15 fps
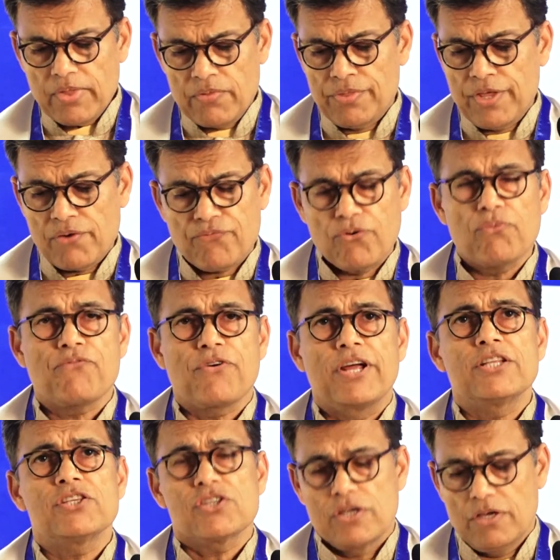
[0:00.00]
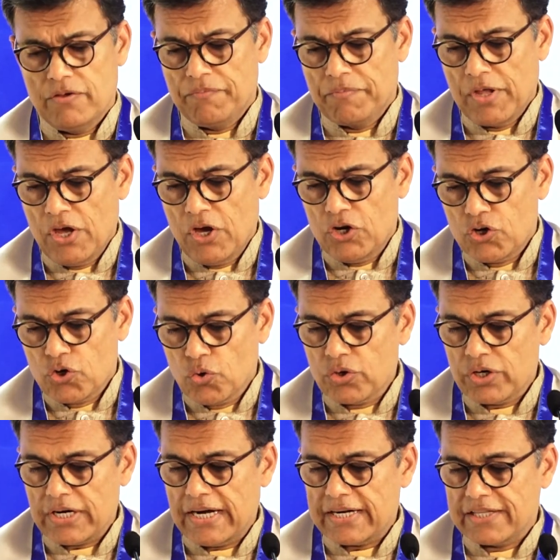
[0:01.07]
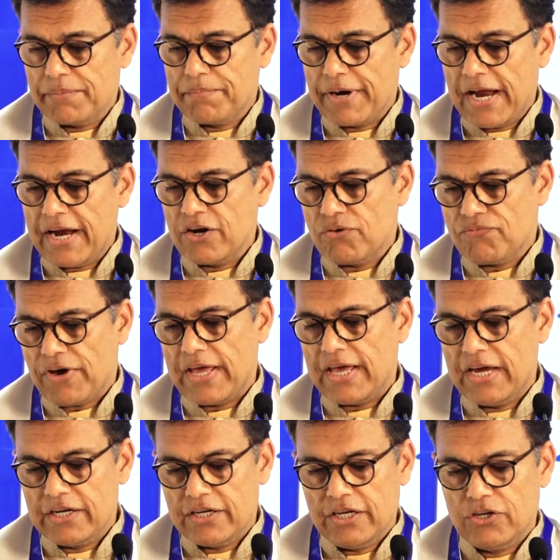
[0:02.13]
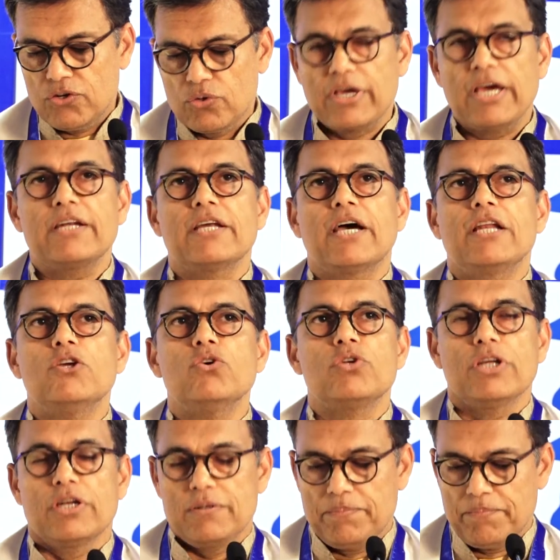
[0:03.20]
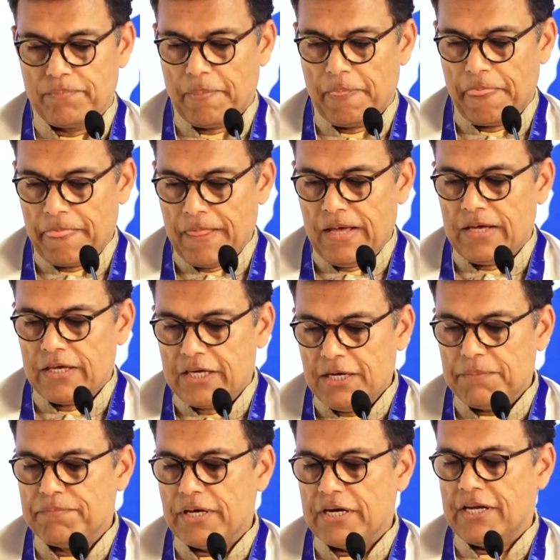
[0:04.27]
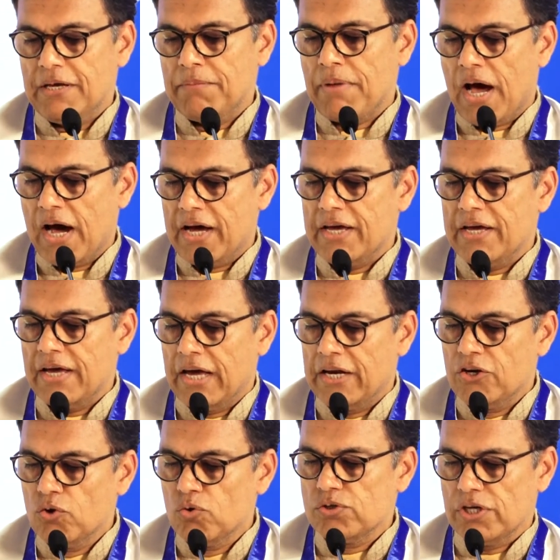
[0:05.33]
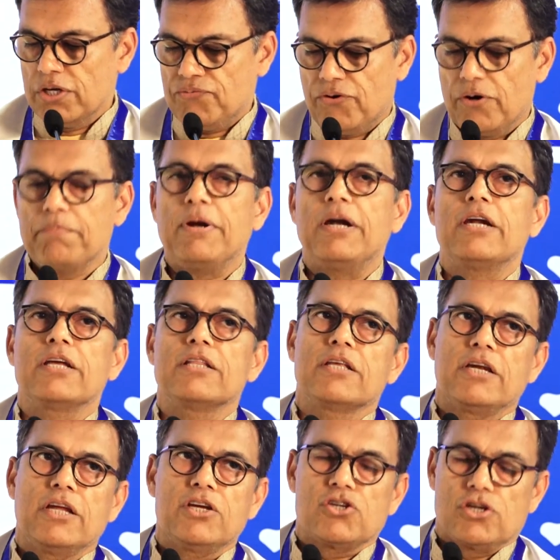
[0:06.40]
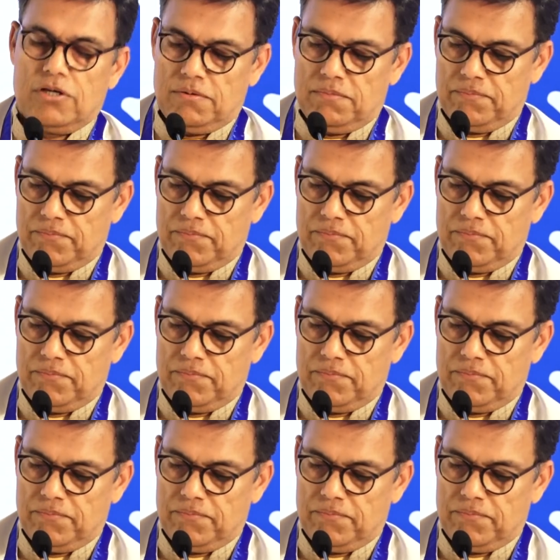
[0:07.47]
Therefore, friends, don't let the brand of IIT to get diluted. keep the name high and use it for building the nation.